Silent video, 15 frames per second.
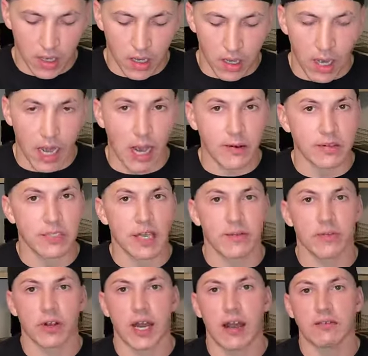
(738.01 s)
Uh, obviously,
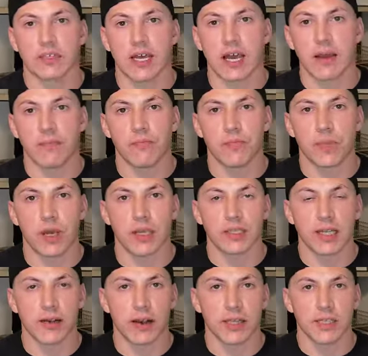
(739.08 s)
after halftime, uh,
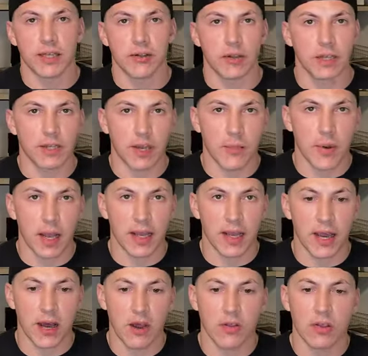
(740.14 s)
Tyrod Taylor didn't come
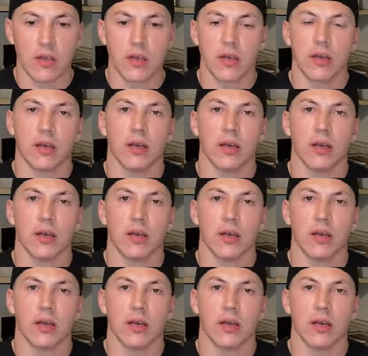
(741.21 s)
back out.